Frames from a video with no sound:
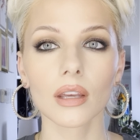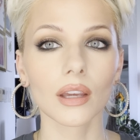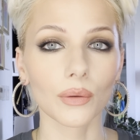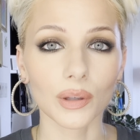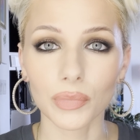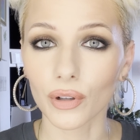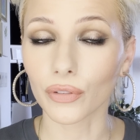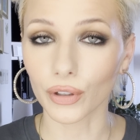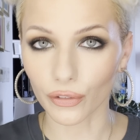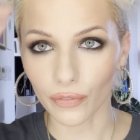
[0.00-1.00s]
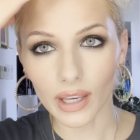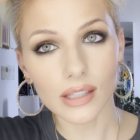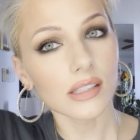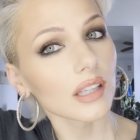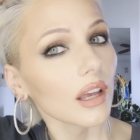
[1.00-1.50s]
You're looking beautiful on your
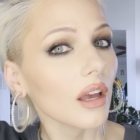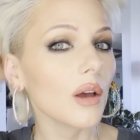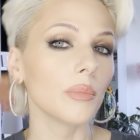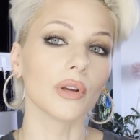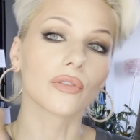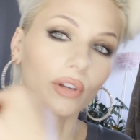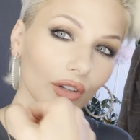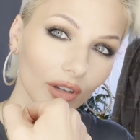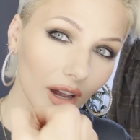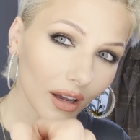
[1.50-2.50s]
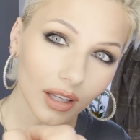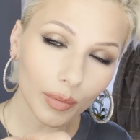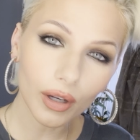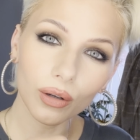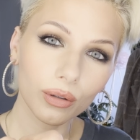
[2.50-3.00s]
face, beautiful on your
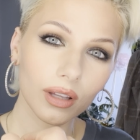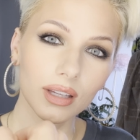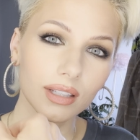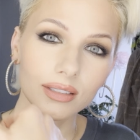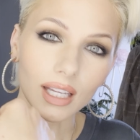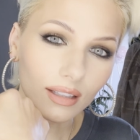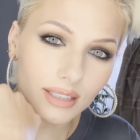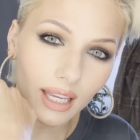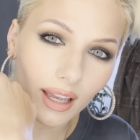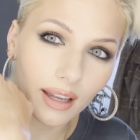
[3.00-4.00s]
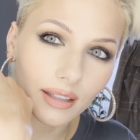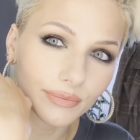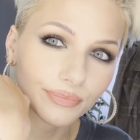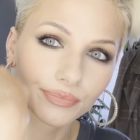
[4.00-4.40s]
collarbone, décolleté.